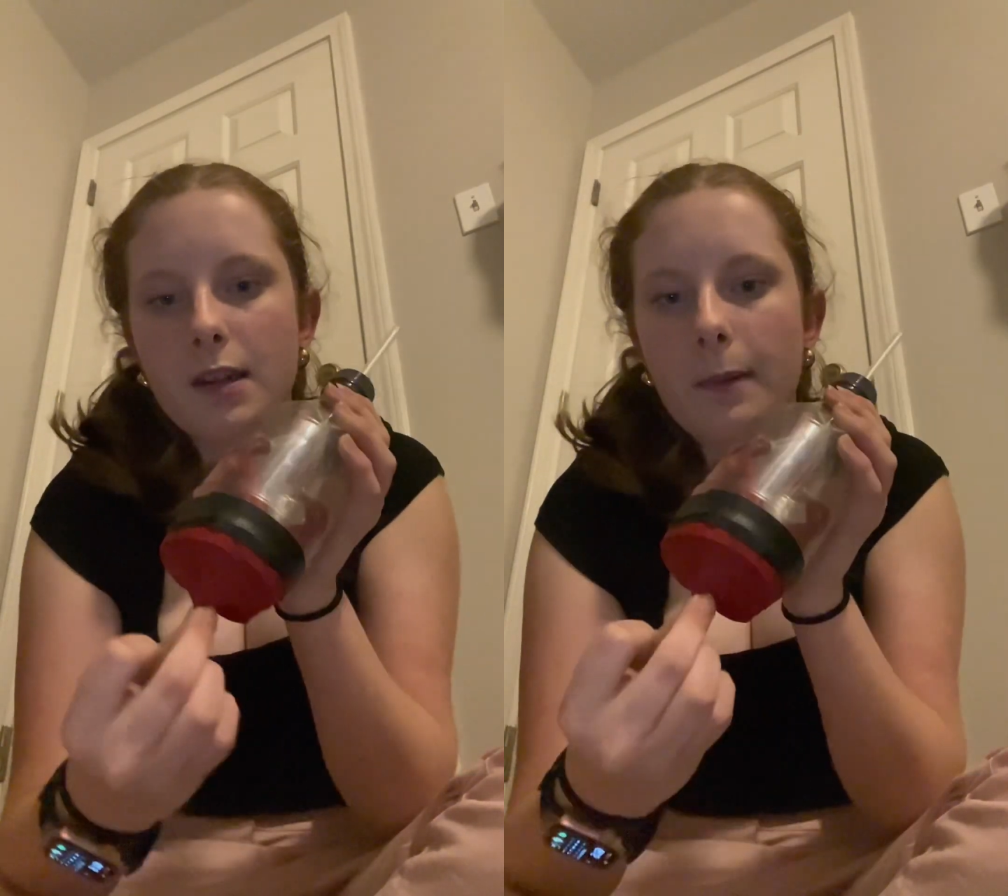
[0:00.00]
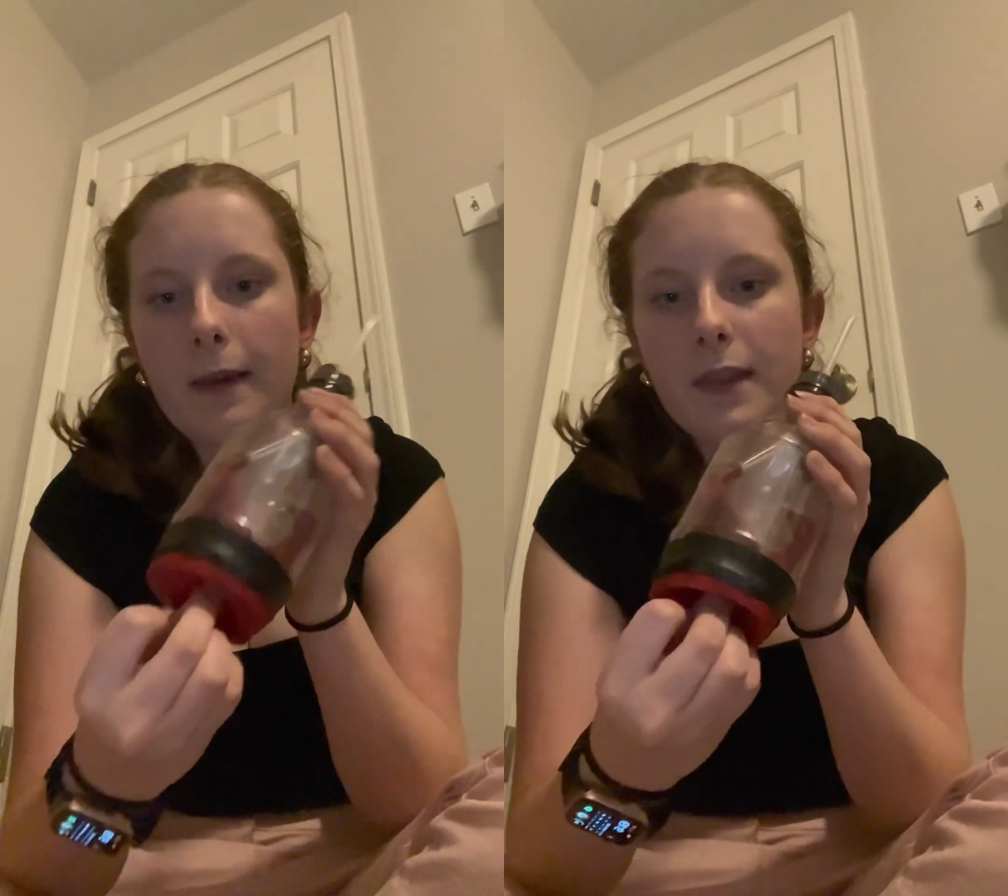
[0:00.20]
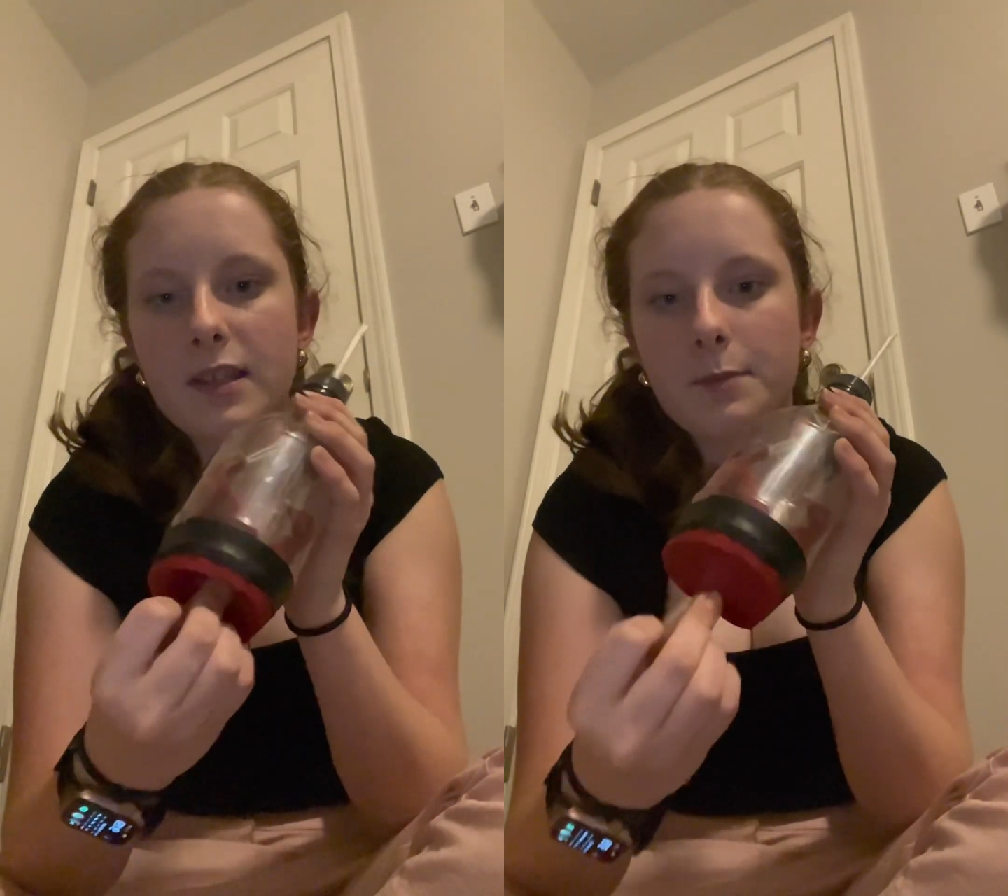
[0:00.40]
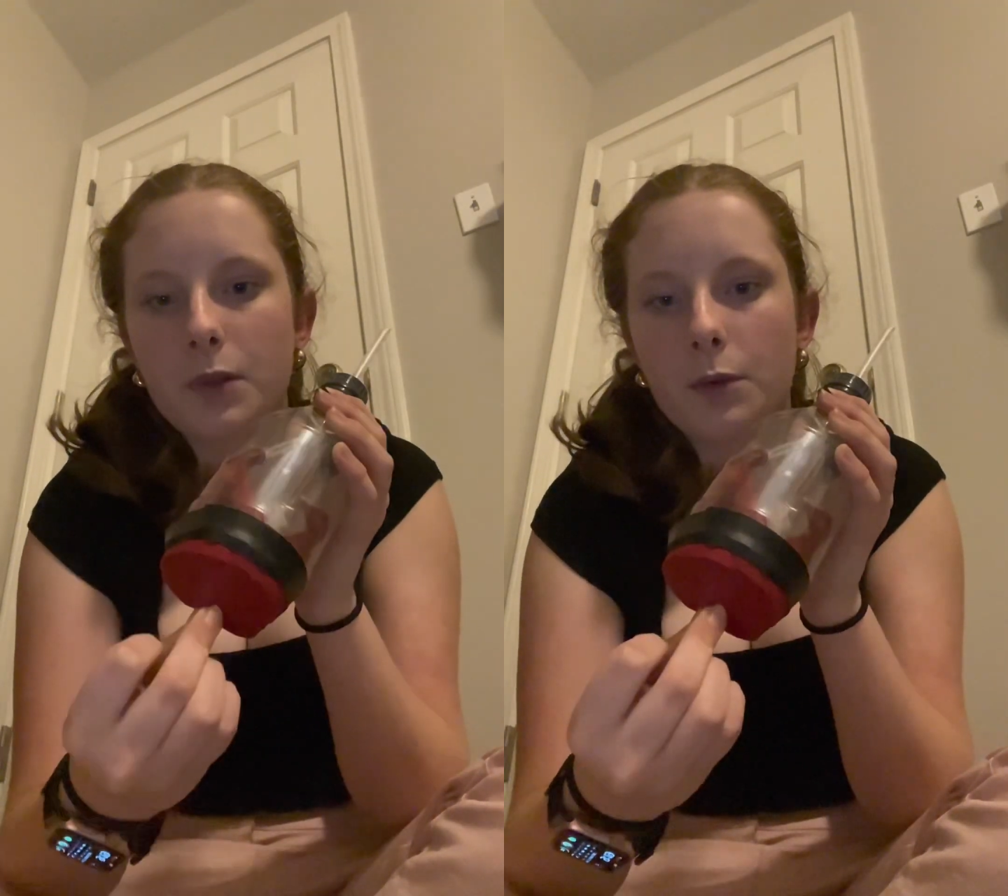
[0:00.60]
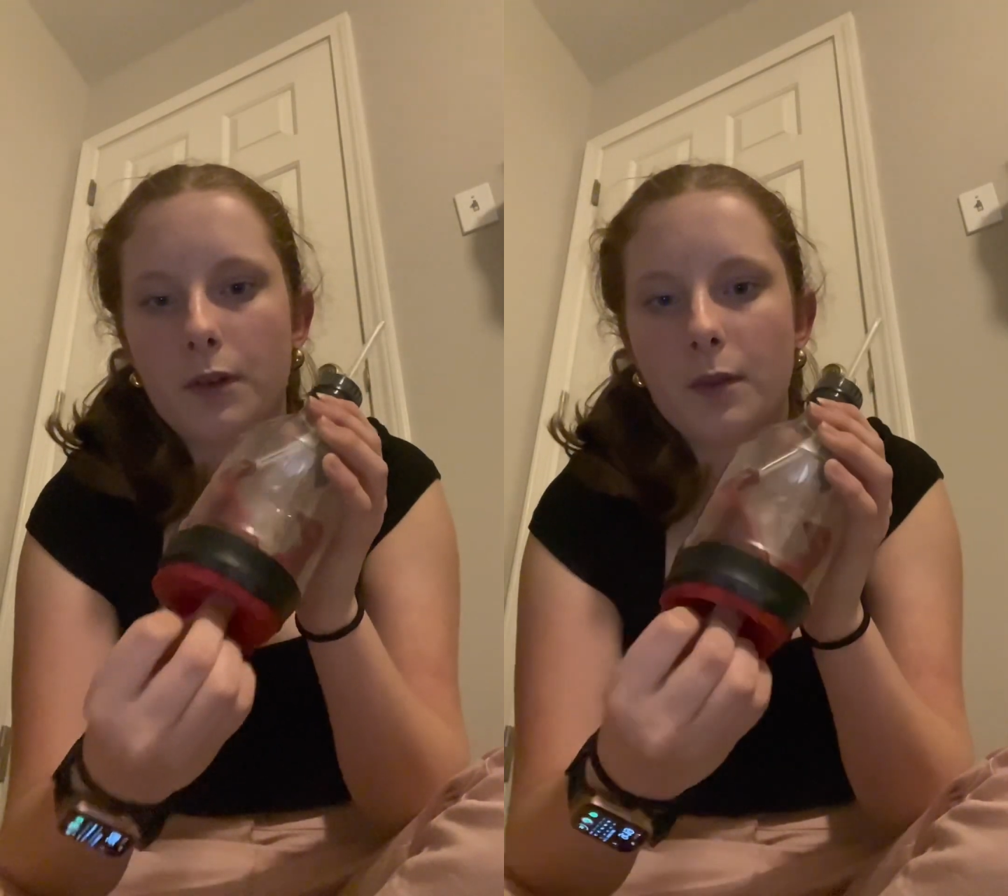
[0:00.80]
by this
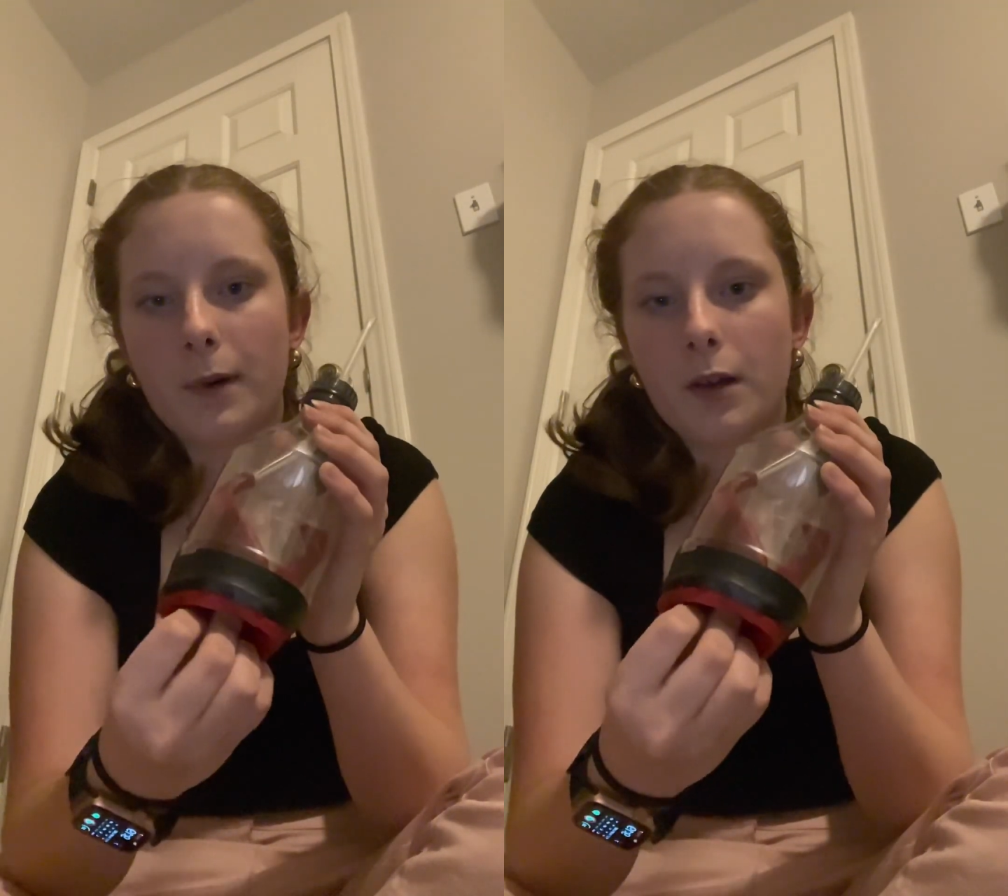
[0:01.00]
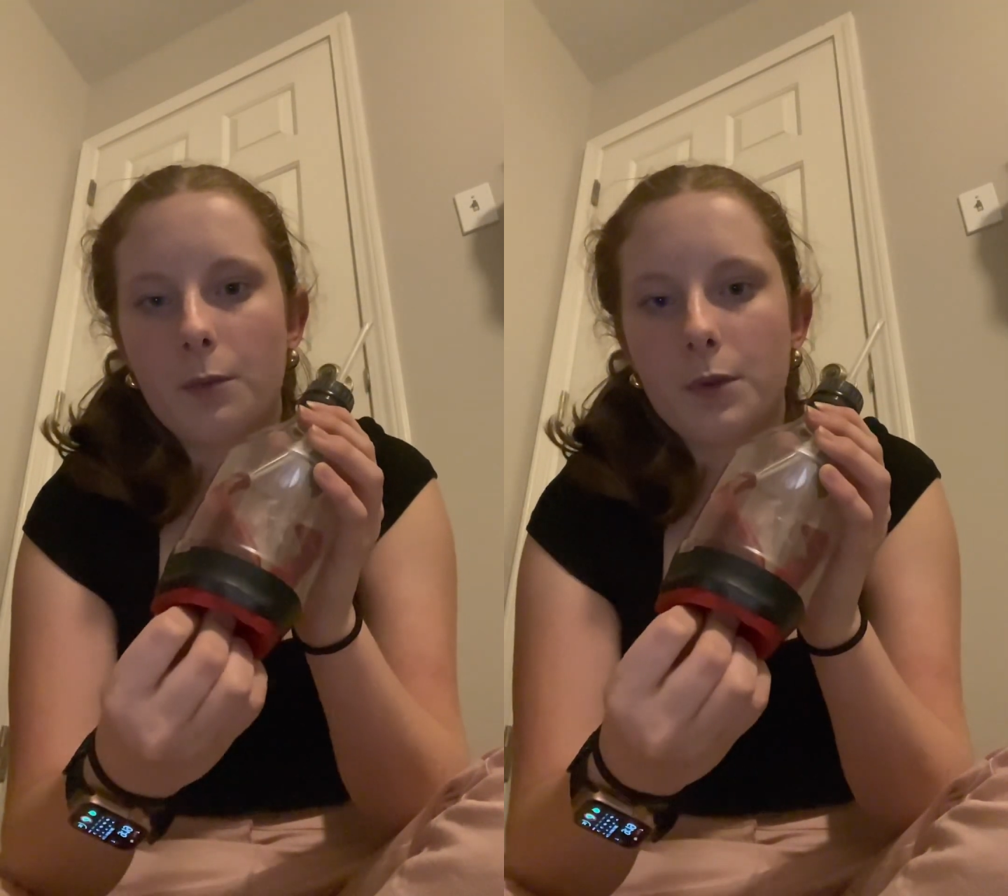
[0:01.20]
balloon on the bottom,